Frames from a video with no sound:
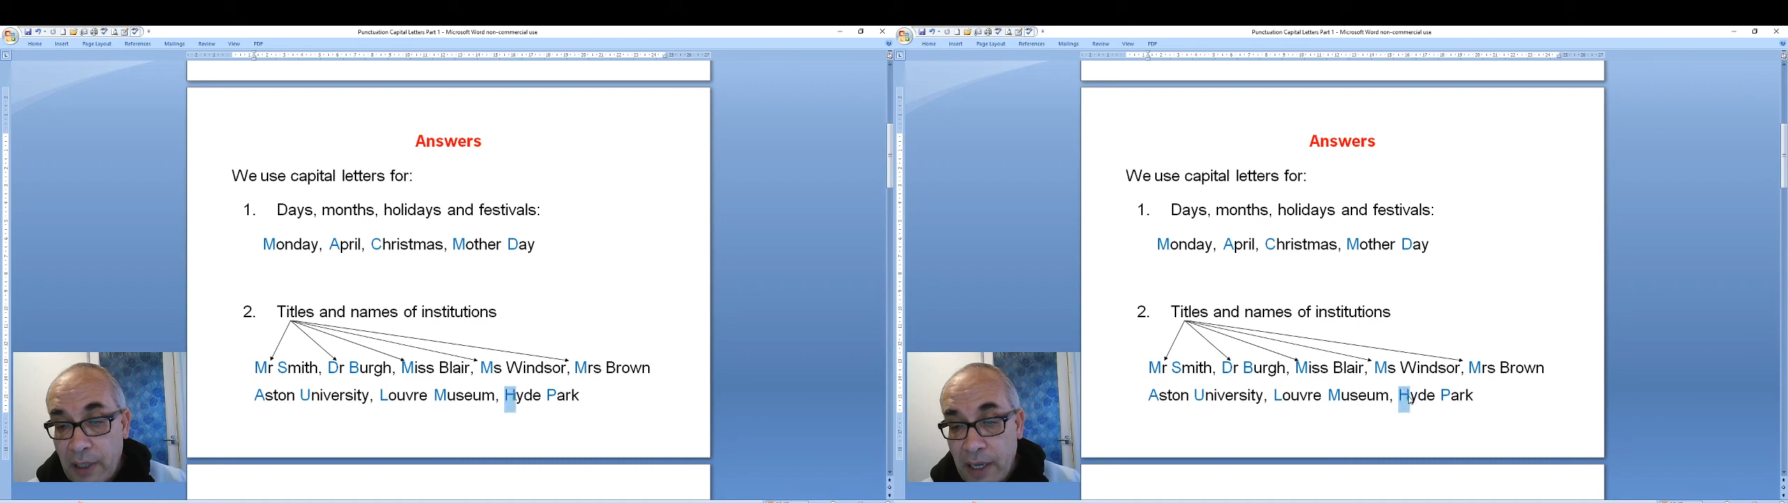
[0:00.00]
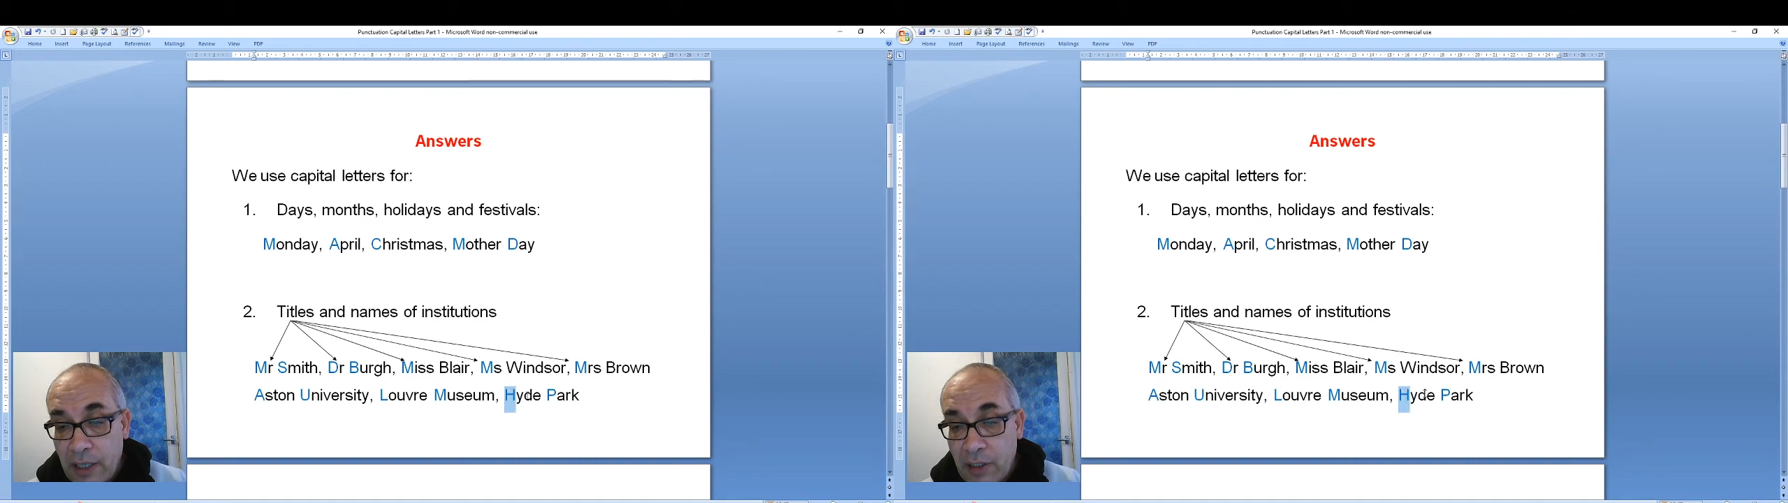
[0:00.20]

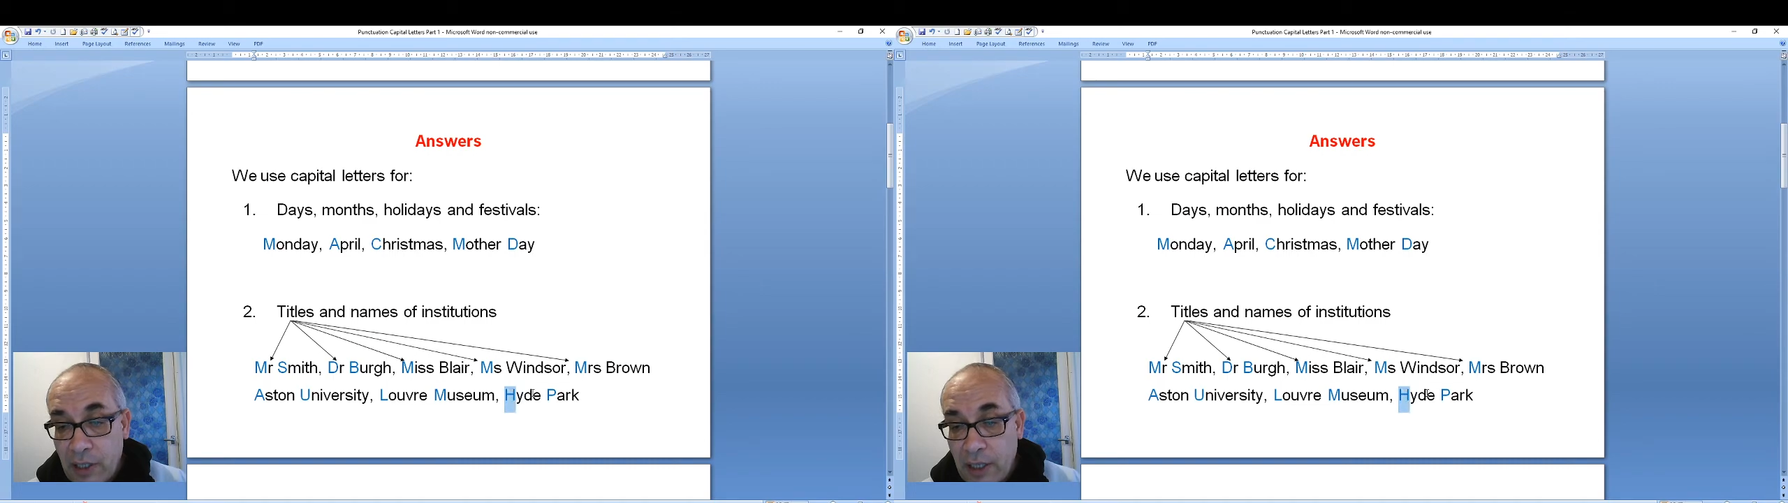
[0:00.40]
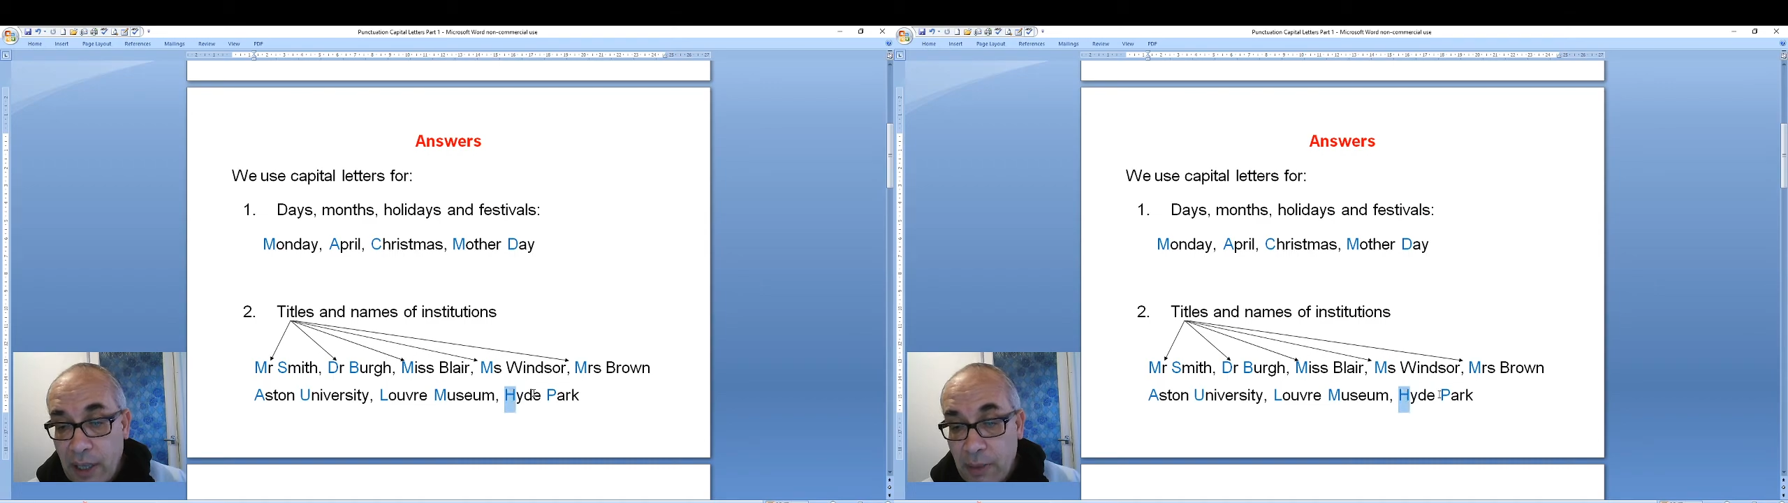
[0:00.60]
H
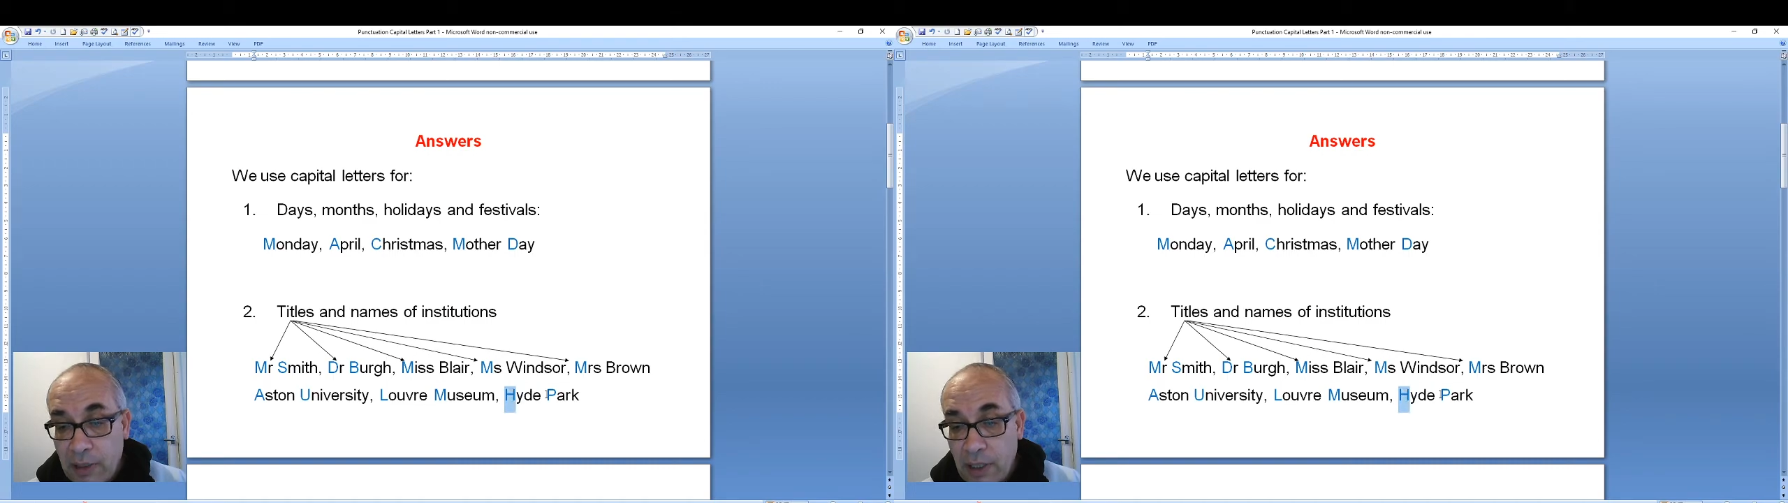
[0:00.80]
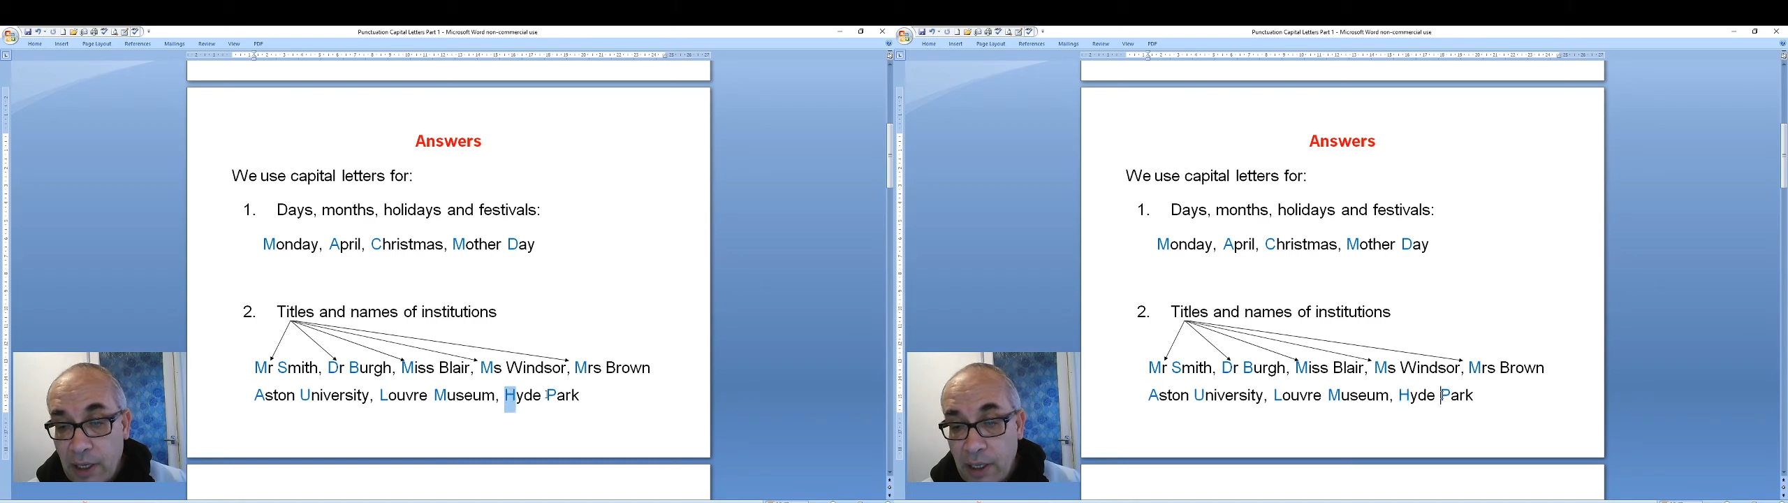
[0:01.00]
and
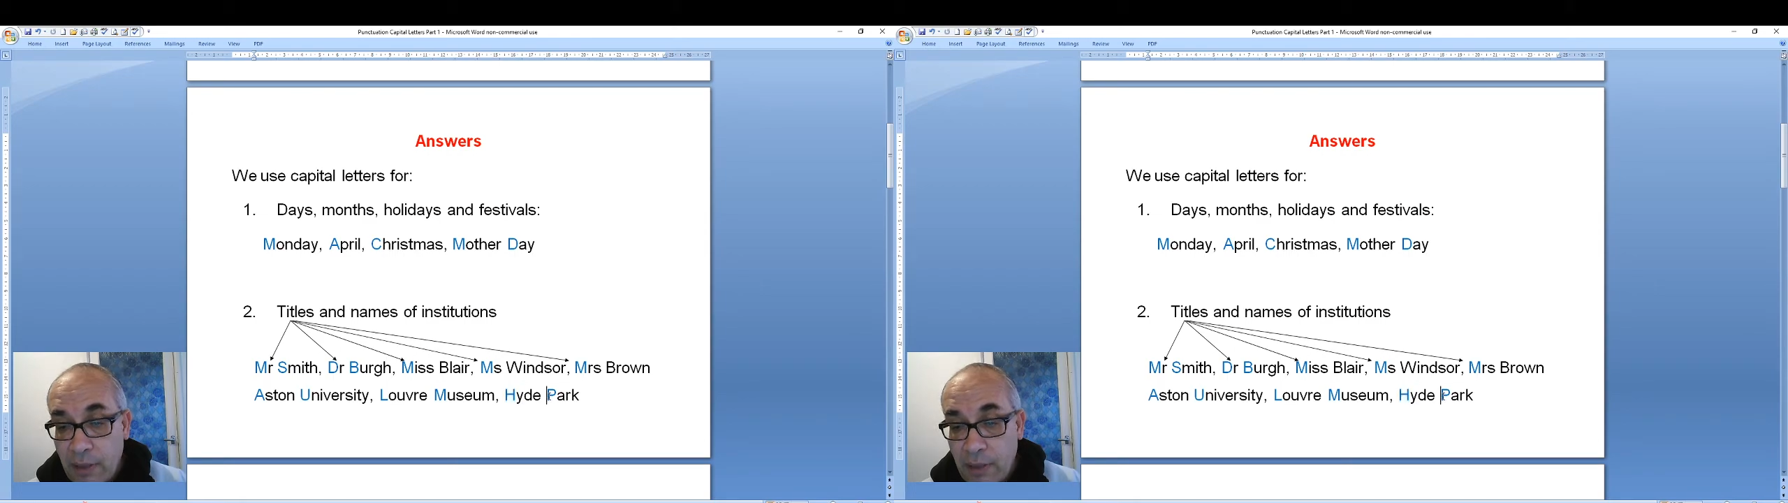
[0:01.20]
capital